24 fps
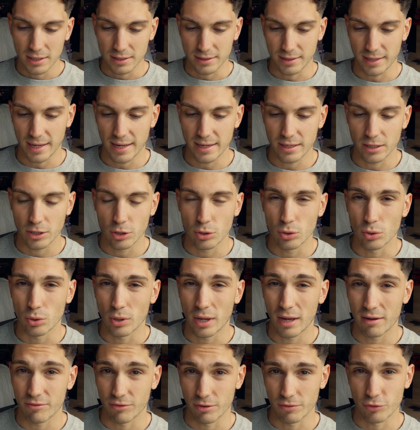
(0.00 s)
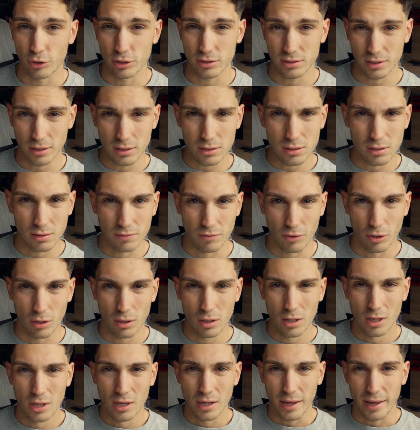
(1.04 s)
then you have your first interval,